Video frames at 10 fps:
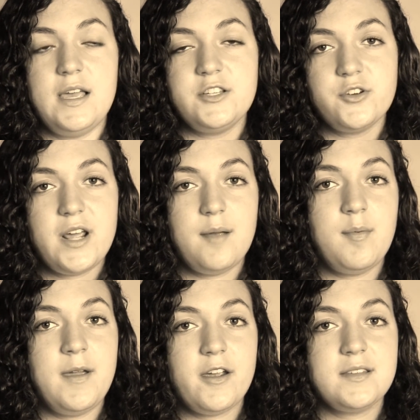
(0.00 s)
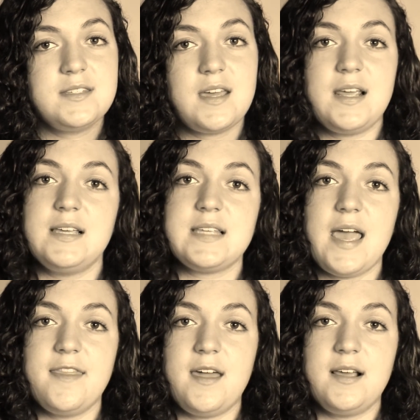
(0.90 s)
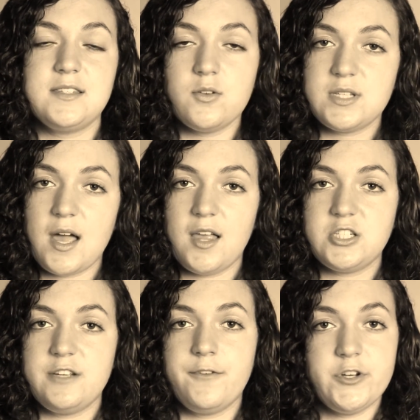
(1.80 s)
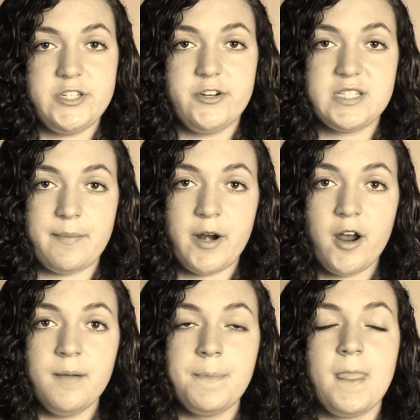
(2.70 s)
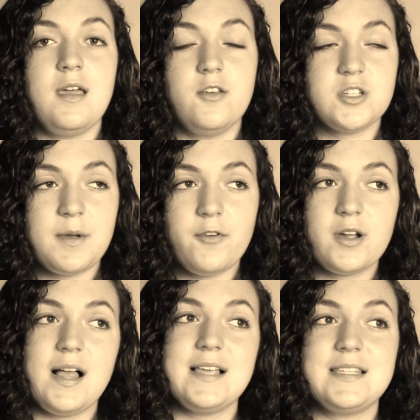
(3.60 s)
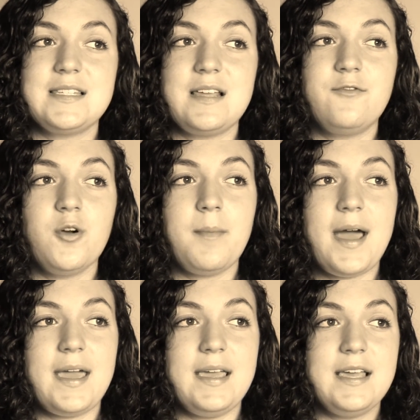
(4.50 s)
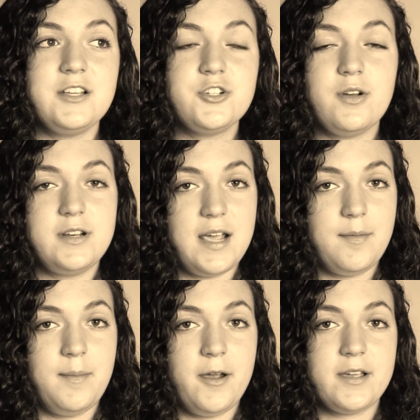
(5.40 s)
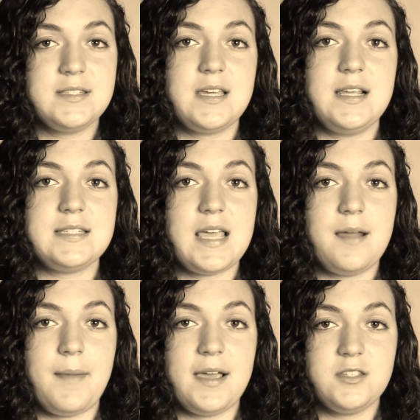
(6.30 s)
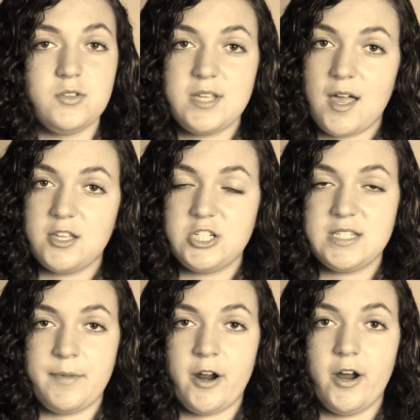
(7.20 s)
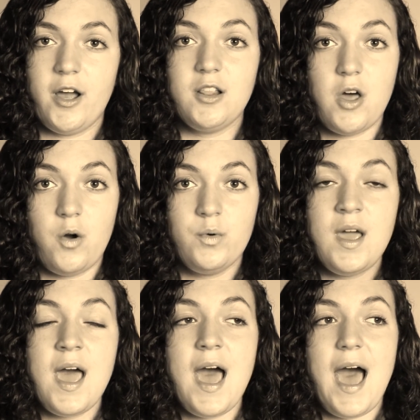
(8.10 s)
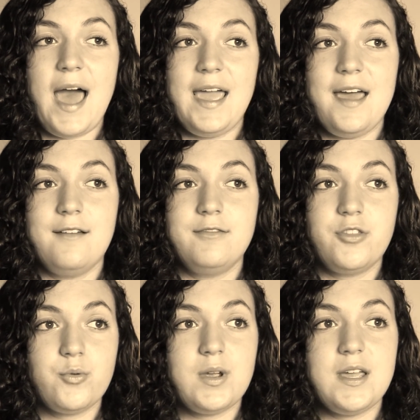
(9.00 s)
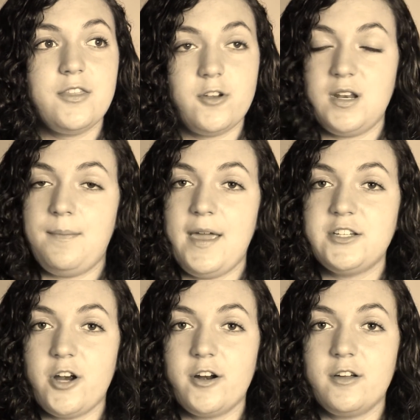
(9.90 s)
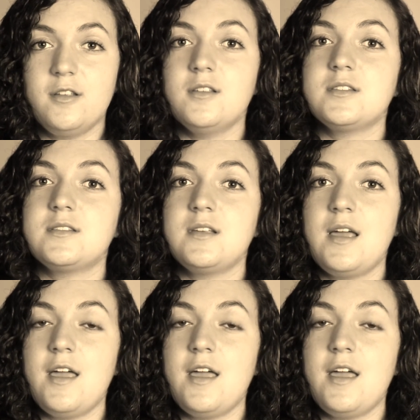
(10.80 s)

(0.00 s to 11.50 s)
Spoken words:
Intro to Arab American Studies, and then a sociology first year seminar. Those are my 4 classes, and for my Intro to Arab American Studies and my sociology seminar alone, I have 3 30-page articles